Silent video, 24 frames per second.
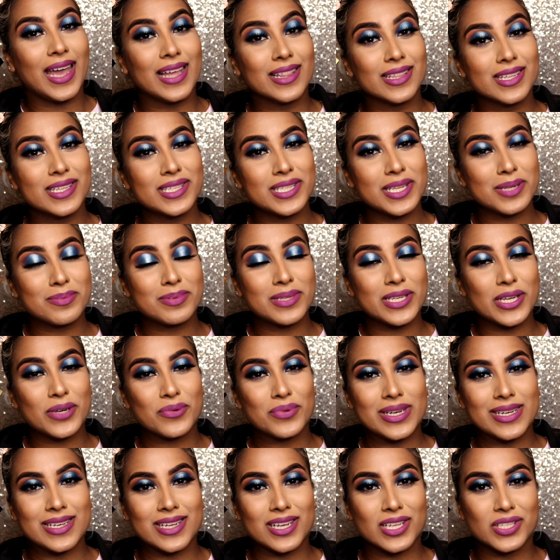And this lipstick
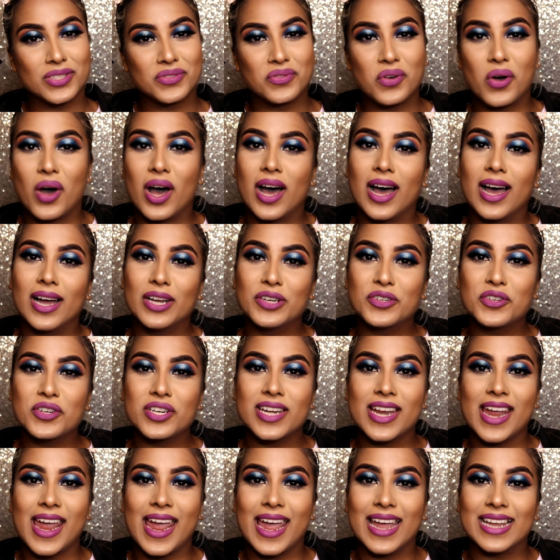retails for
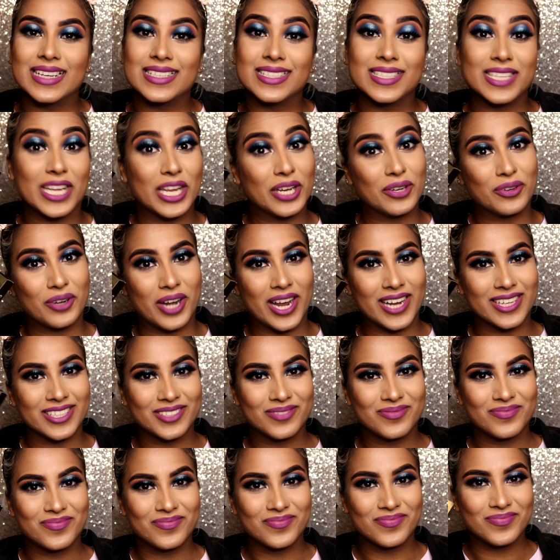110
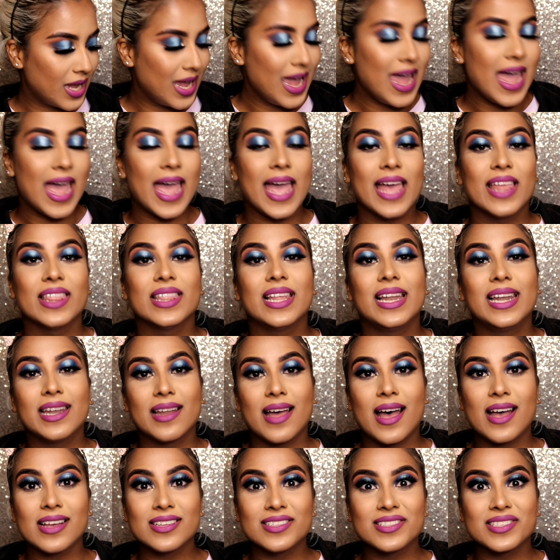Rand. And the
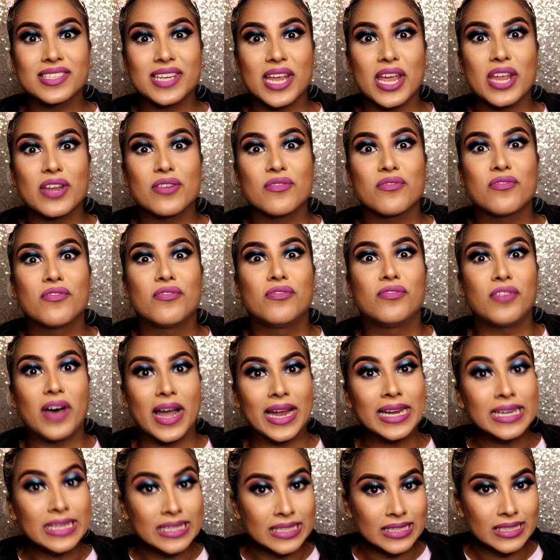last and
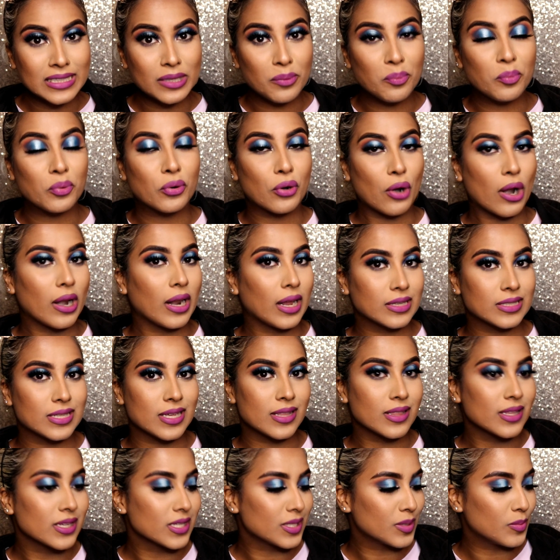final product
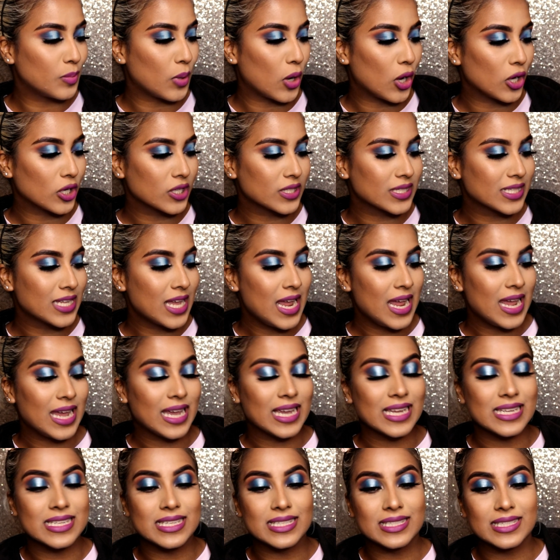in this box
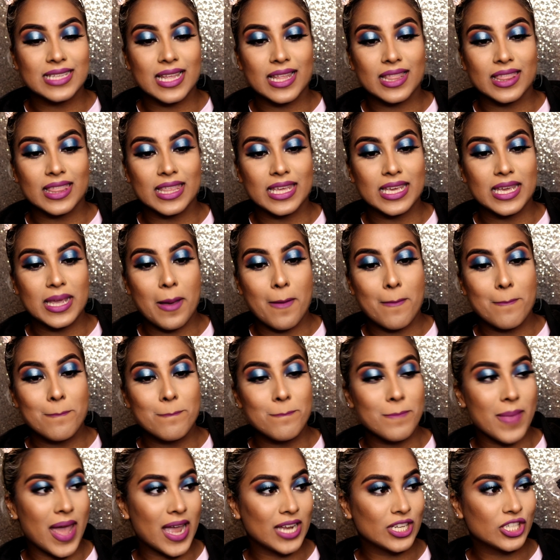is the
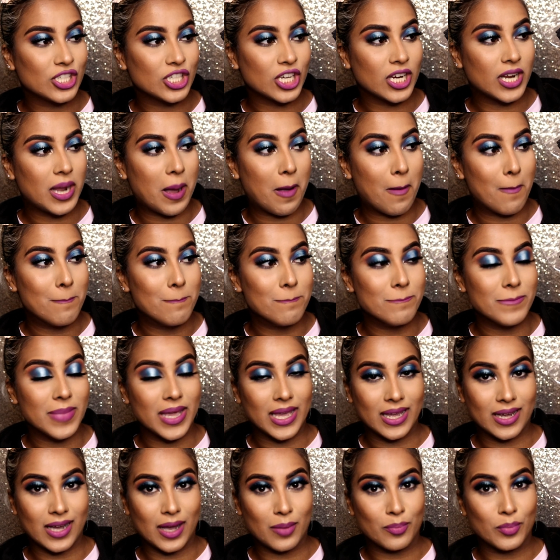Magic
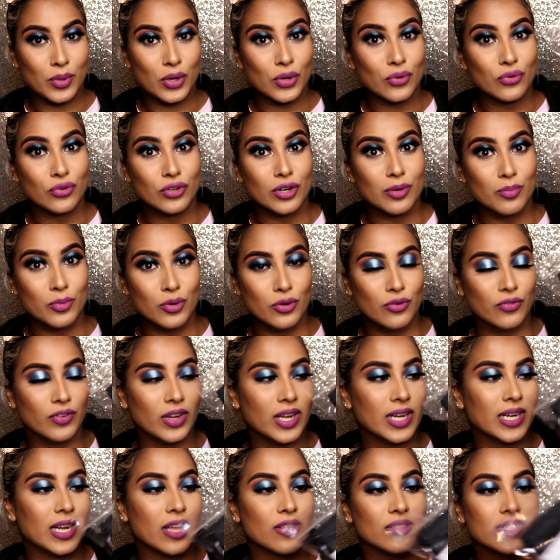Makeup
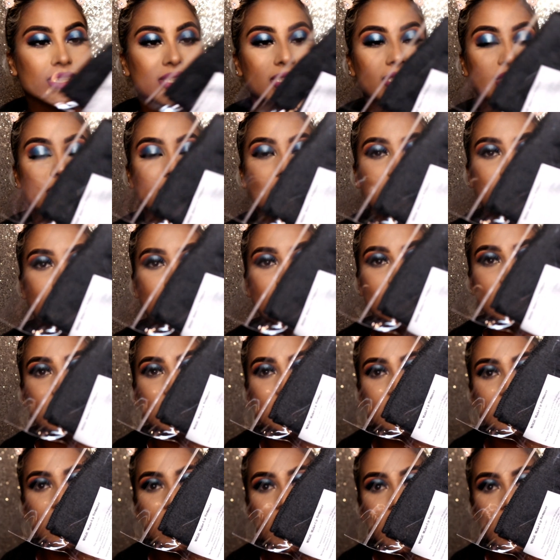Remover. Now this
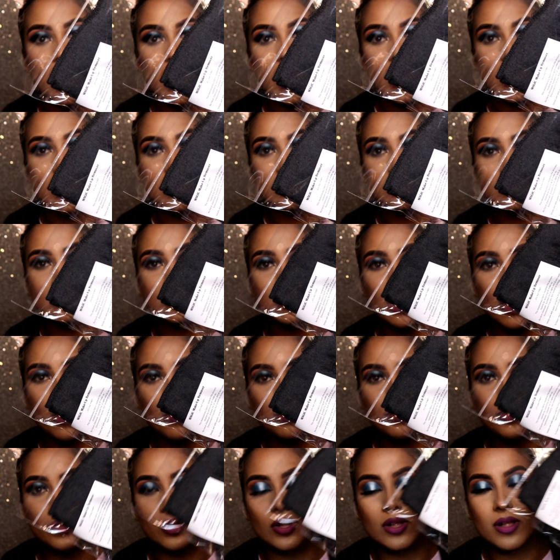is a
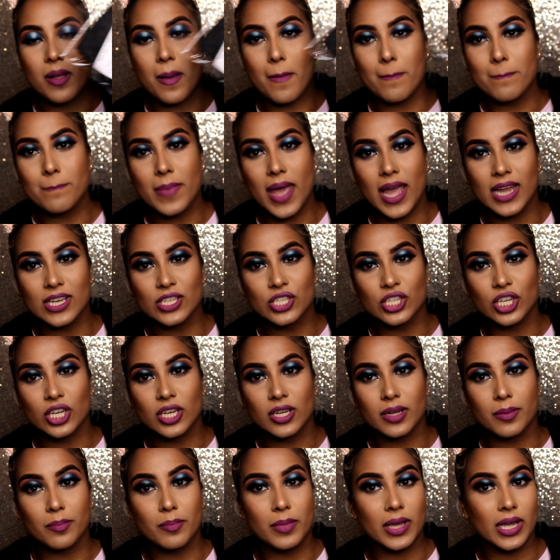sample
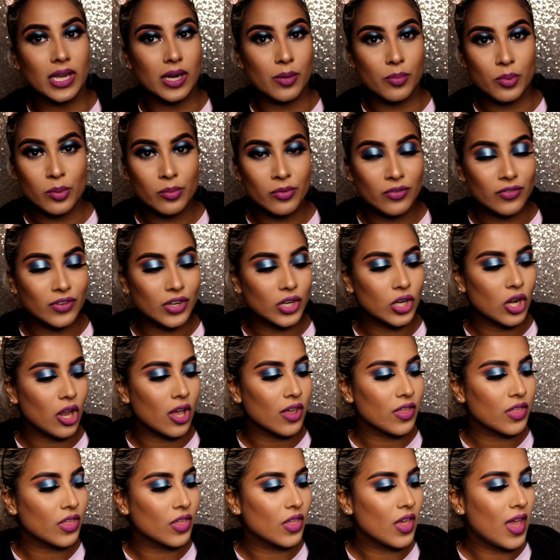Magic Makeup Remover
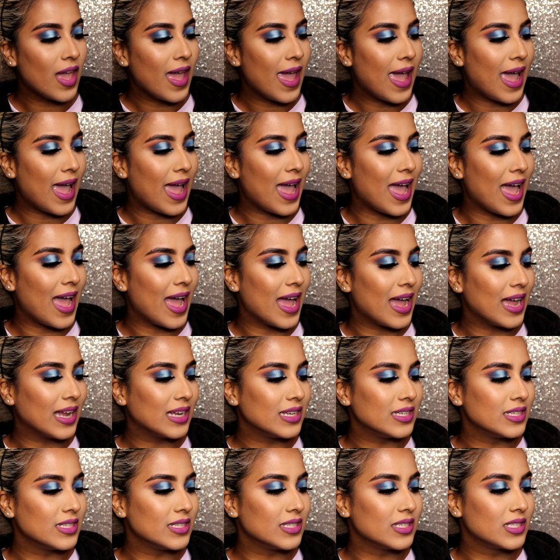cloth,
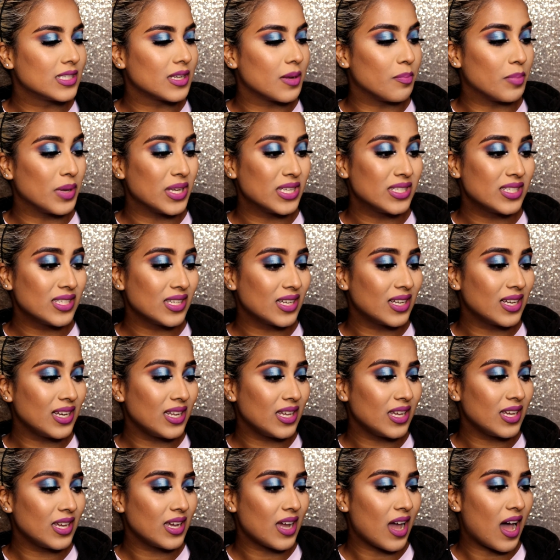and
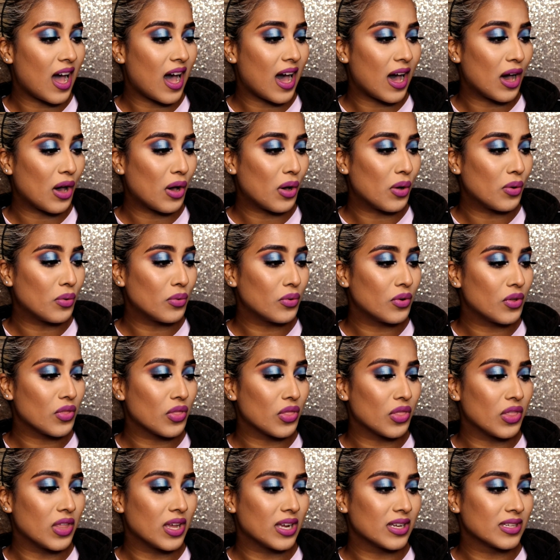basically how
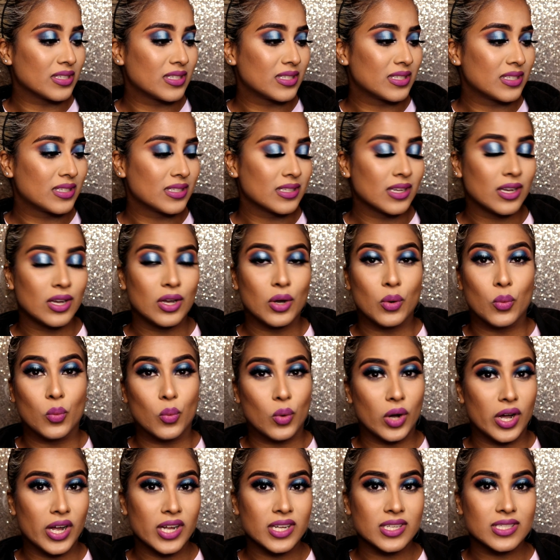this
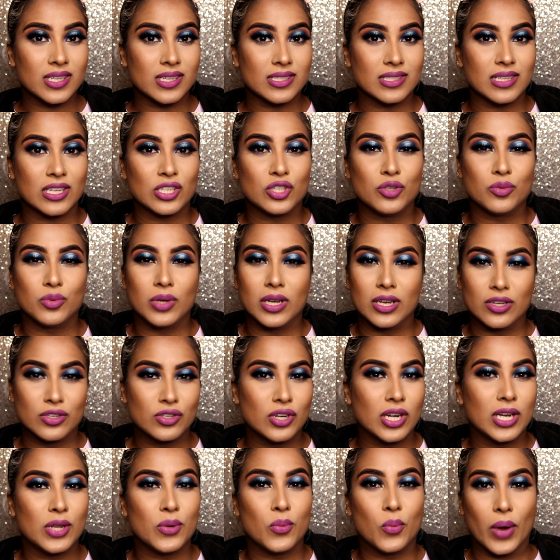works is that you
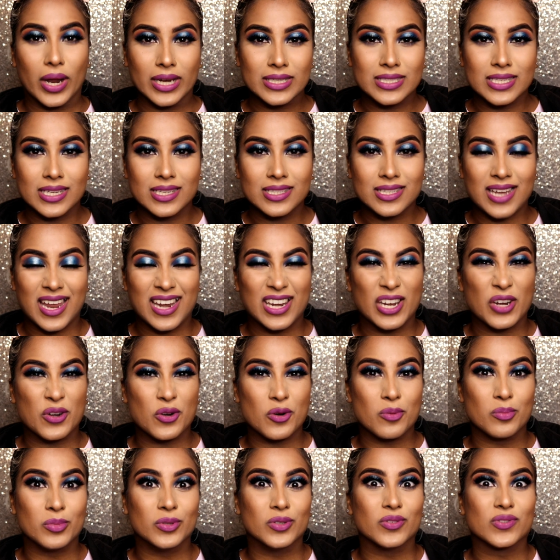literally wet it and it
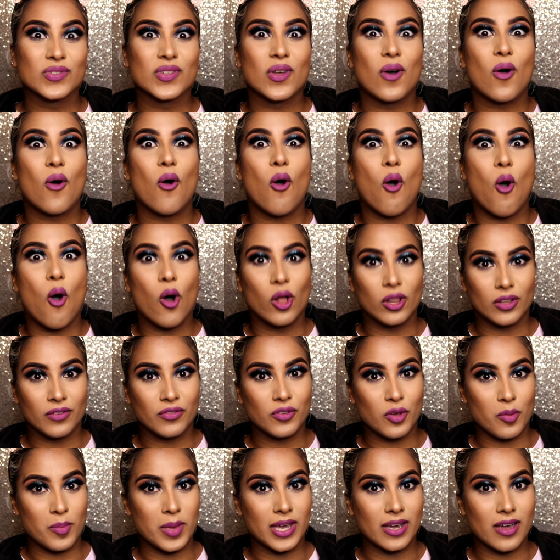removes all of
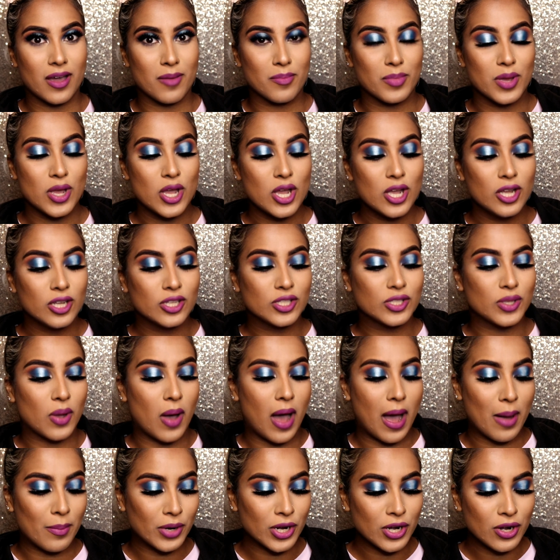your makeup. So
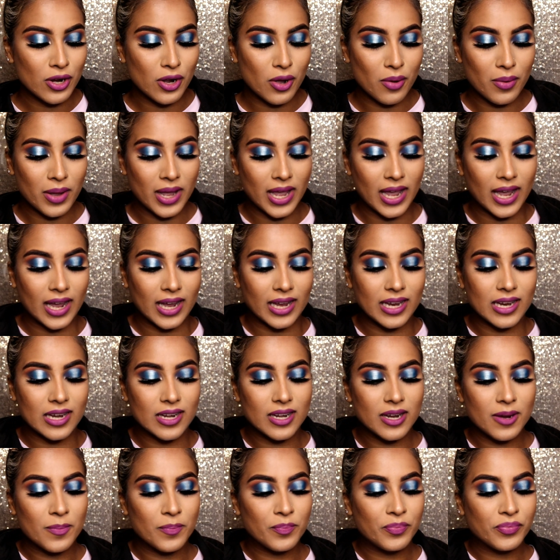I'm gonna go
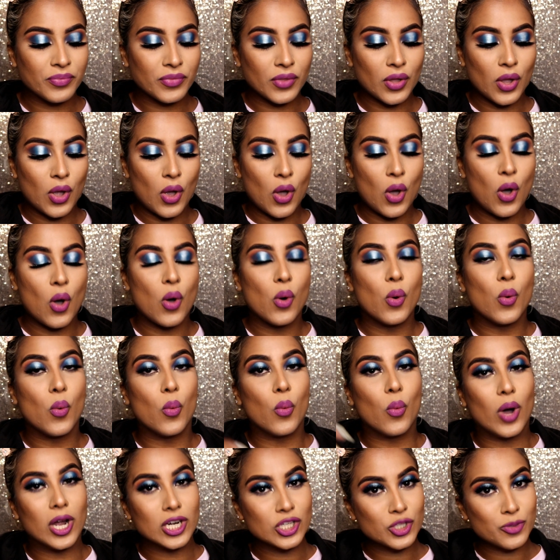ahead,
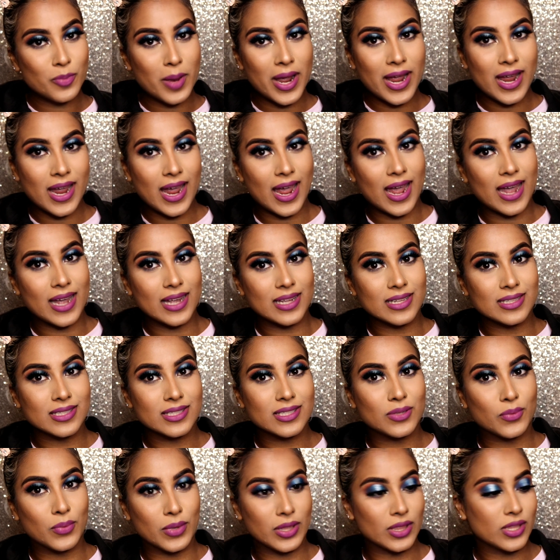wash my
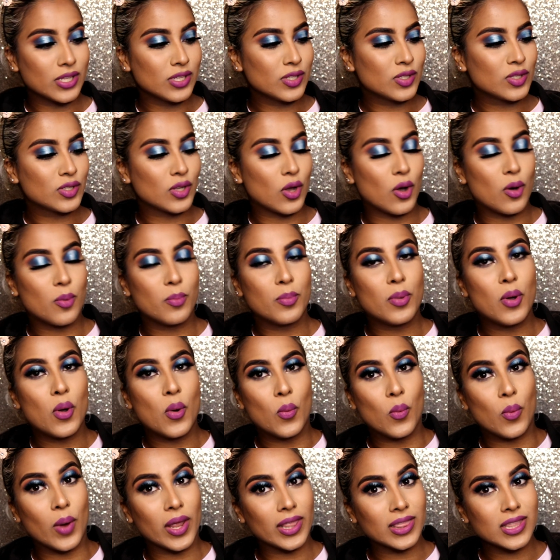hands with the
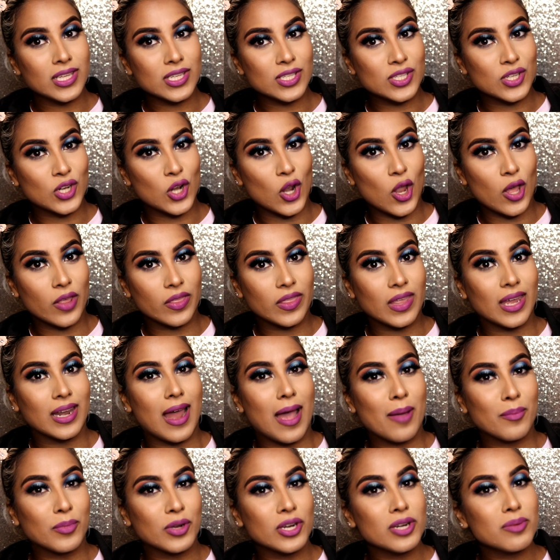soap, wet this cloth, and
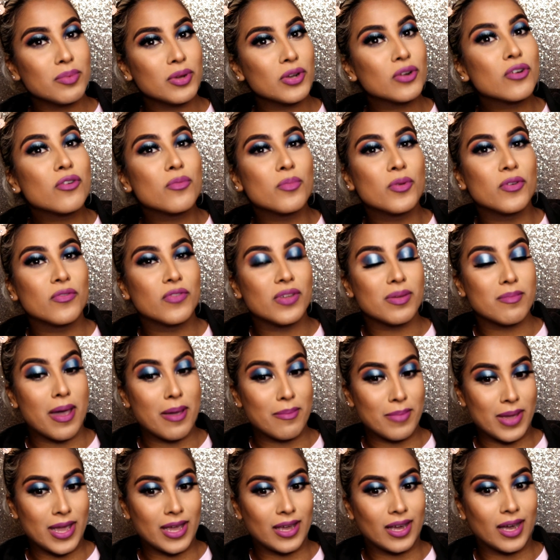I'm gonna be removing my
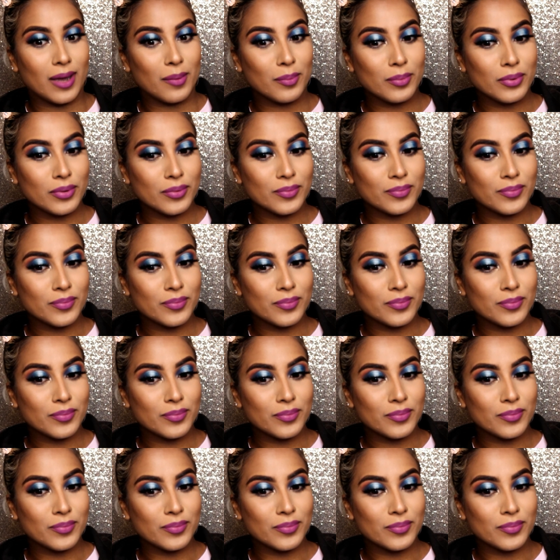makeup